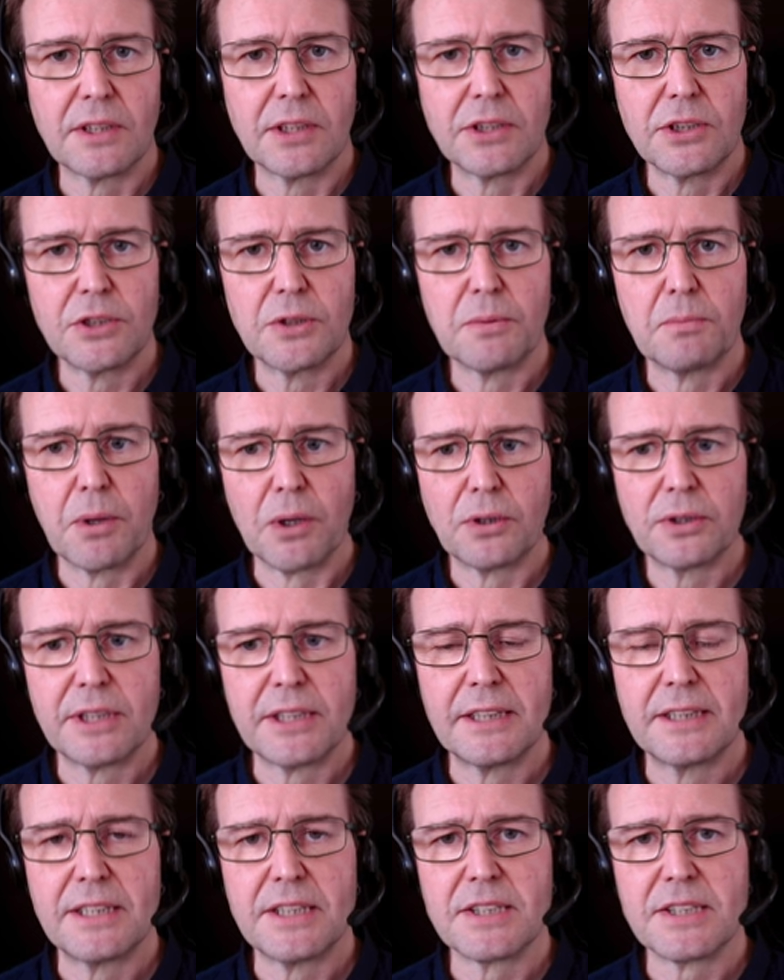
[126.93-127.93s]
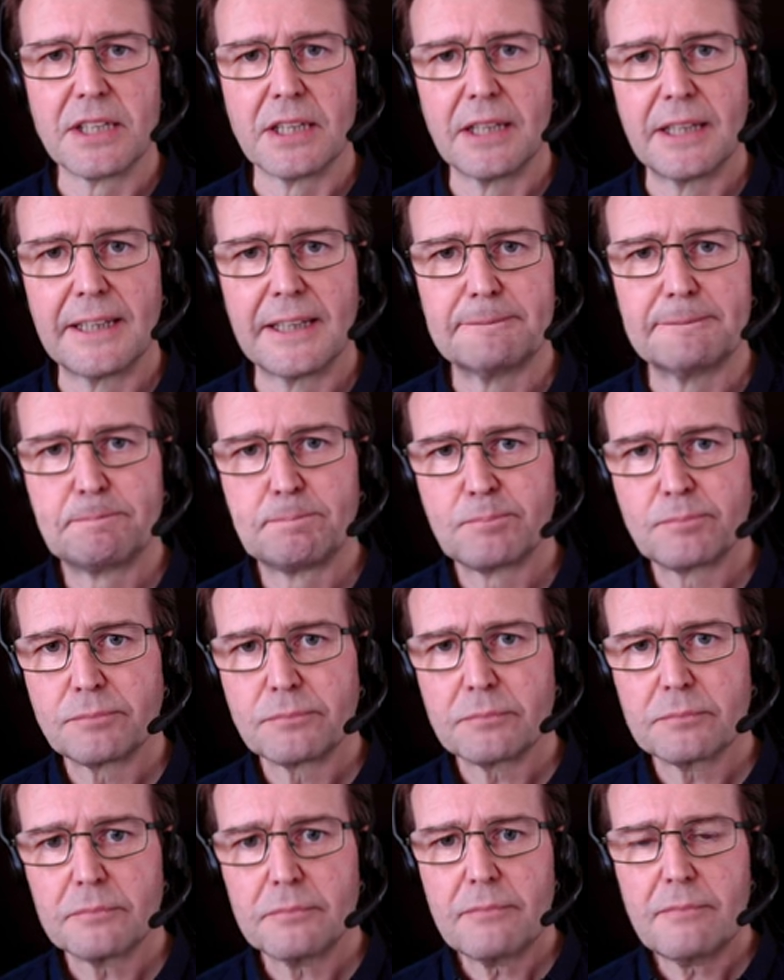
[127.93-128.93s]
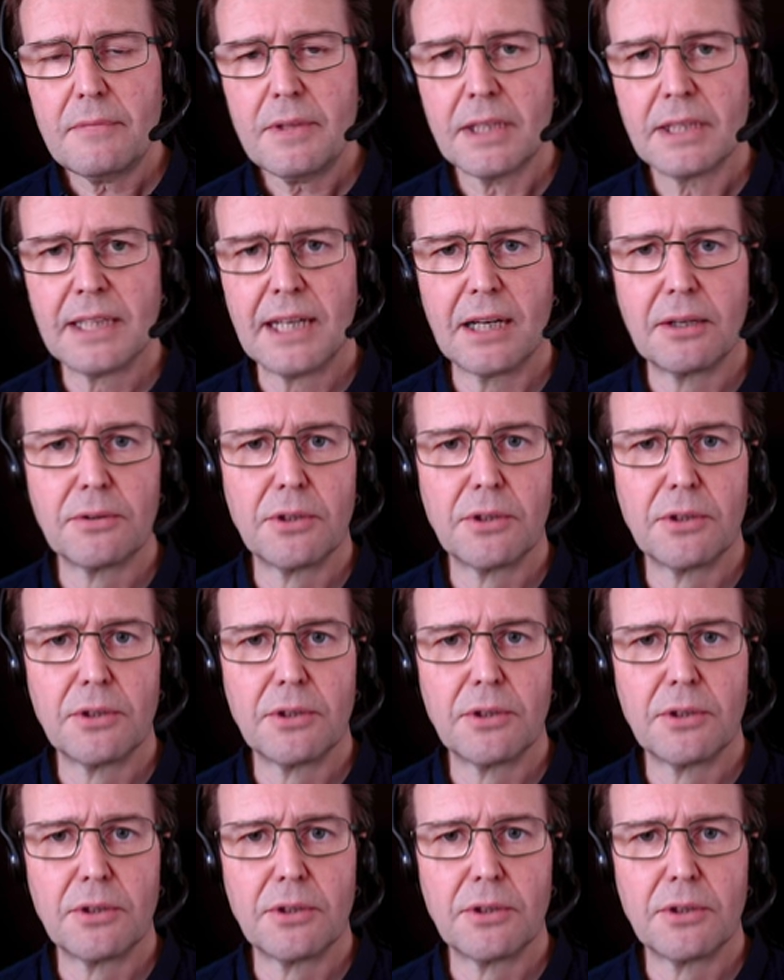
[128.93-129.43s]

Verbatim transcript: the new body design. Now,